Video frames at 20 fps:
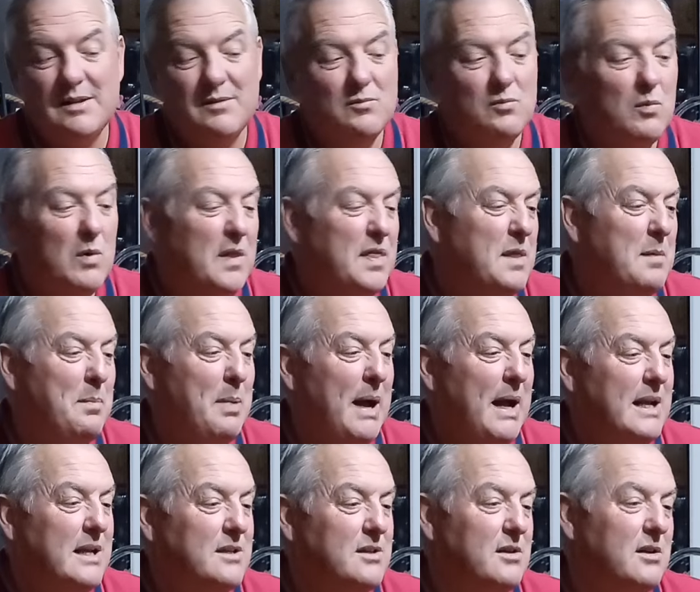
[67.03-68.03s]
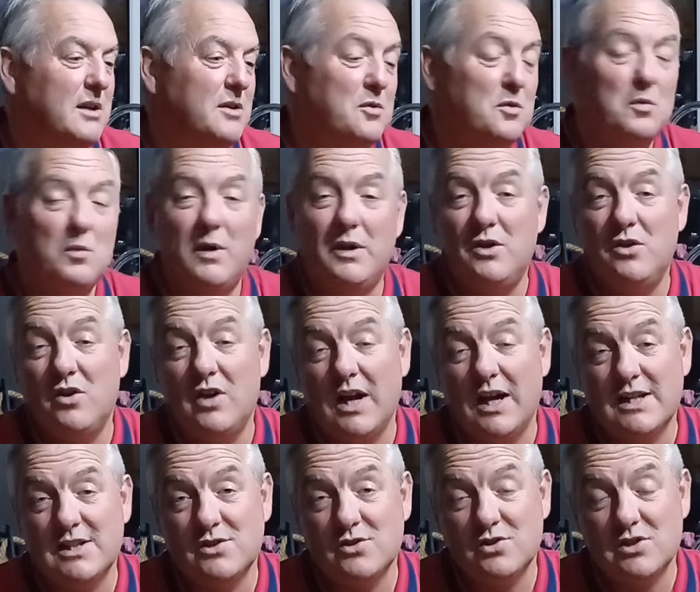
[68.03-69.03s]
With the Pinter, I don't know where you
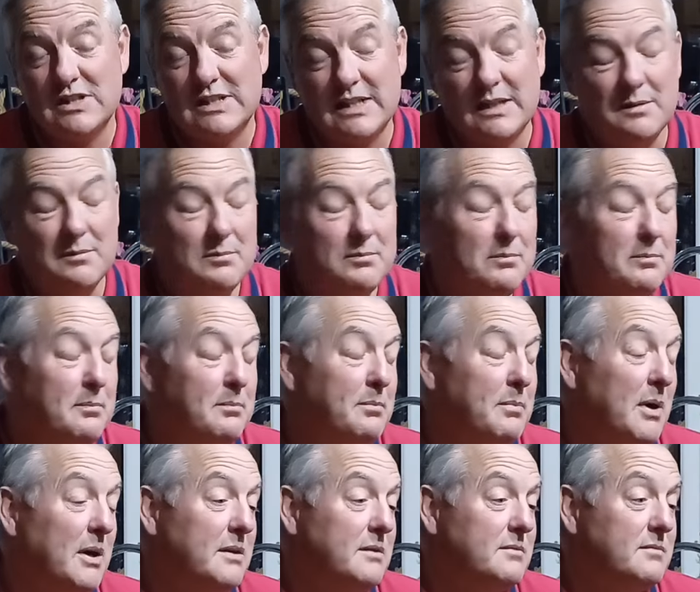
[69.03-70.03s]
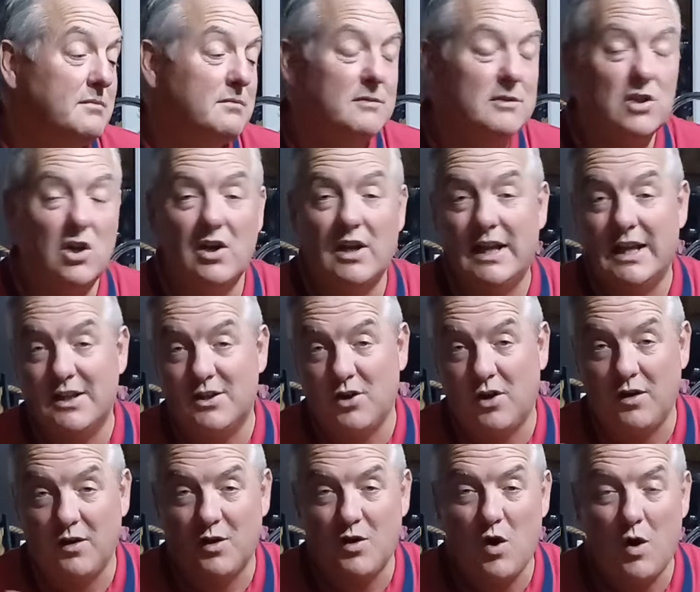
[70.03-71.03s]
guys all sit, but certainly get
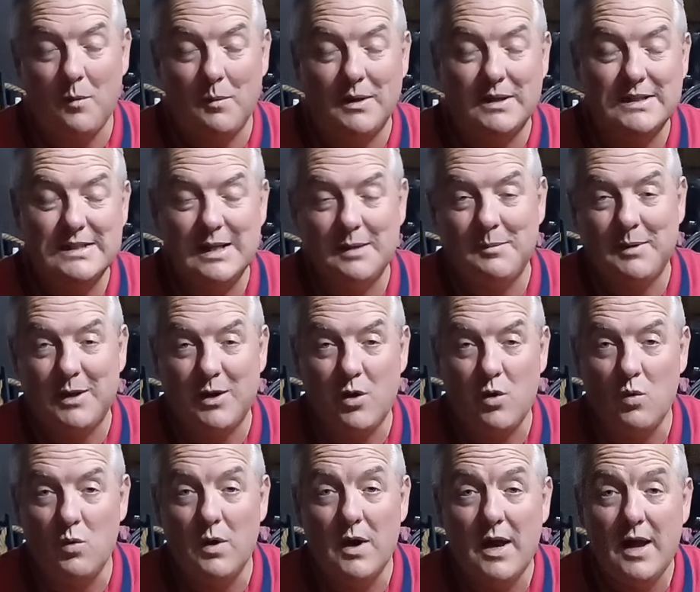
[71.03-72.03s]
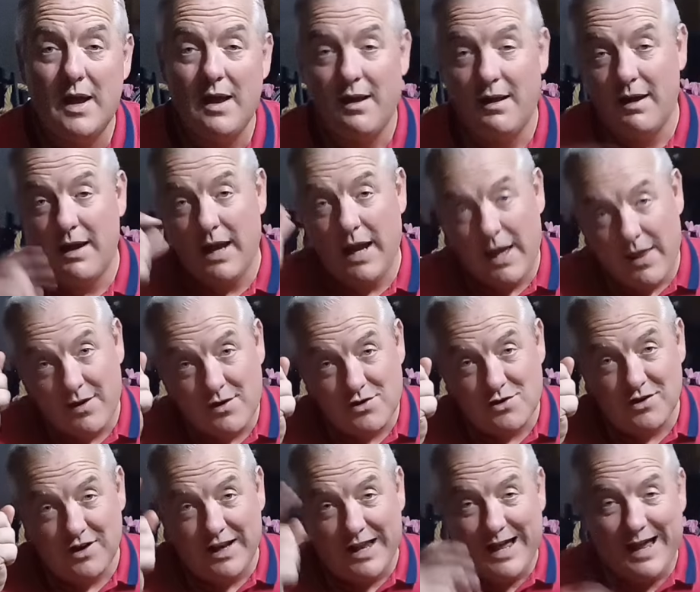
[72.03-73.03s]
down in the comments, let me know A, that
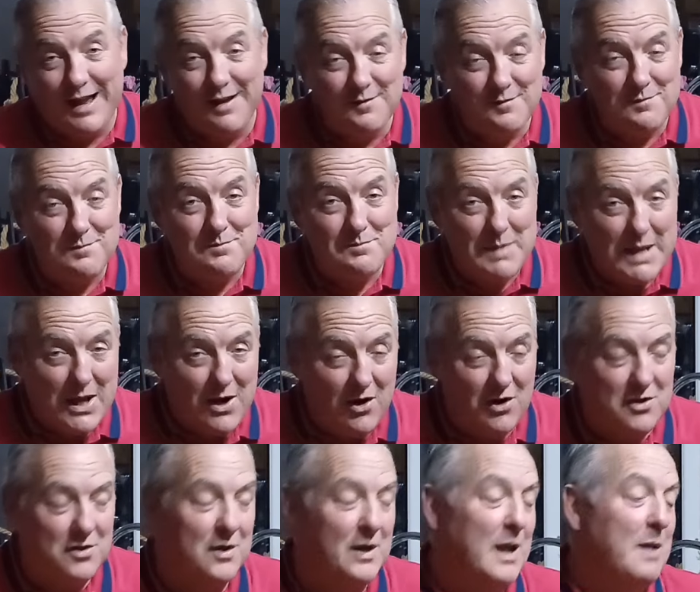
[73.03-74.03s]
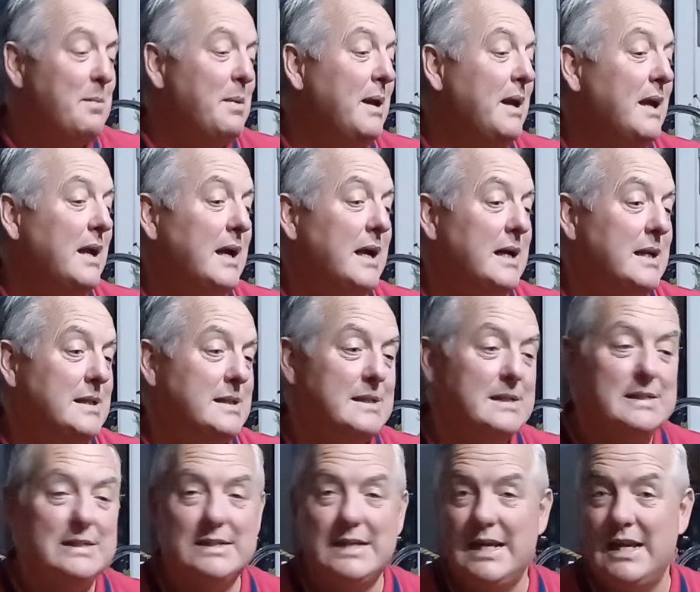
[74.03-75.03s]
you're alive, B, how you're keeping, and
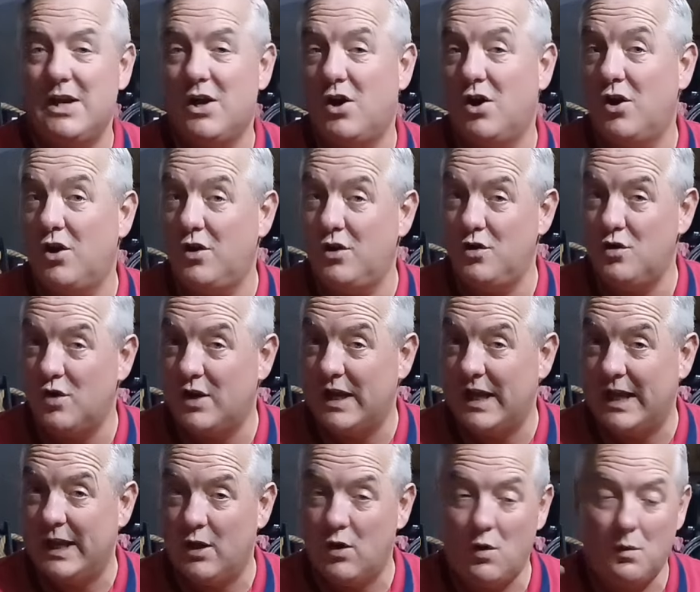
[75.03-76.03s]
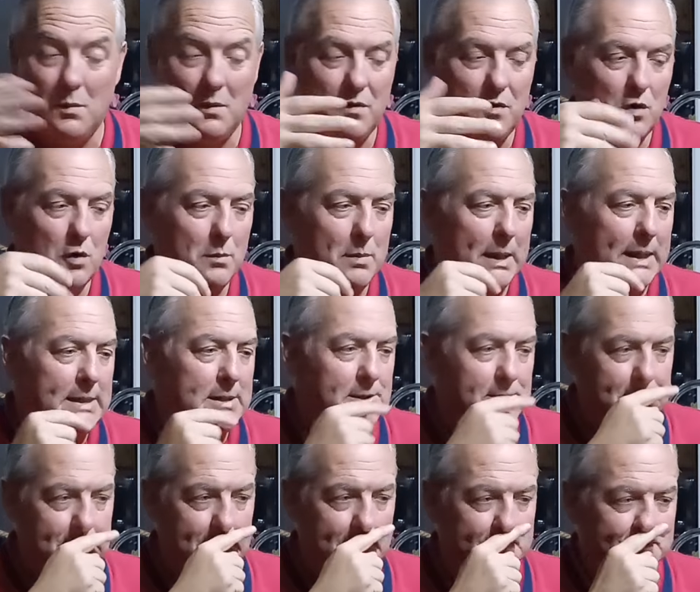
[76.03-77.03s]
C, how you're getting on with your
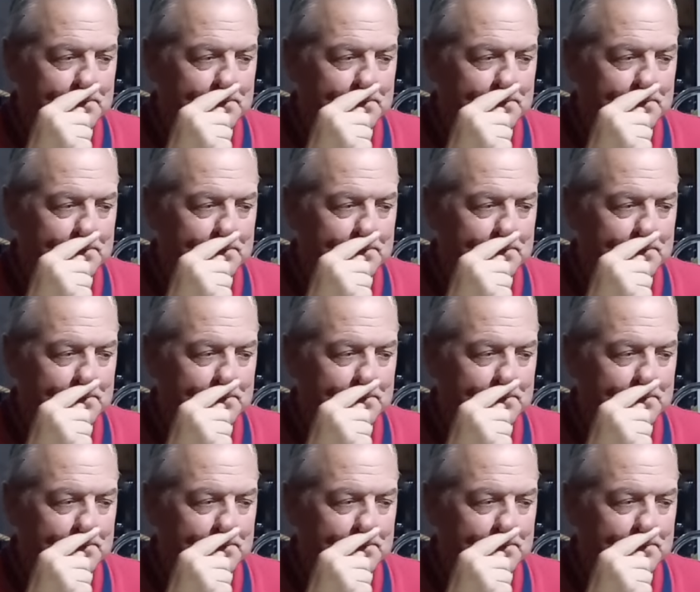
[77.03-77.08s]
Pinters.